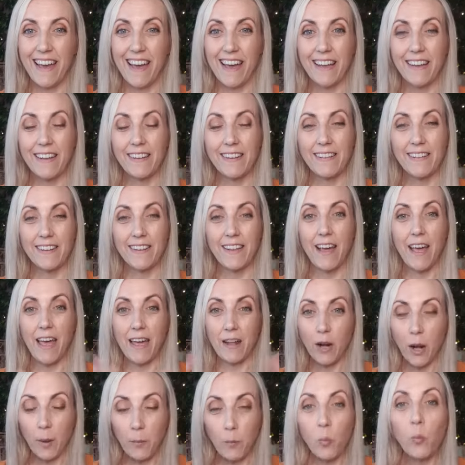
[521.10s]
And
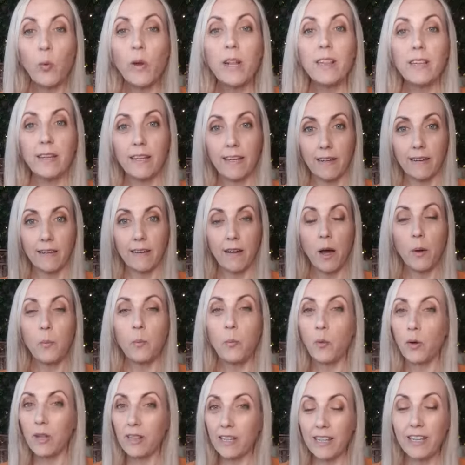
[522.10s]
I'm
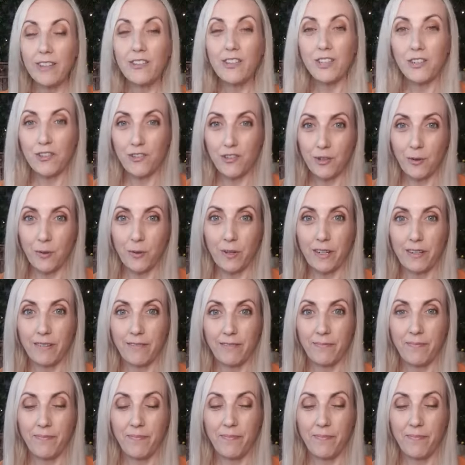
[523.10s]
willing to do it.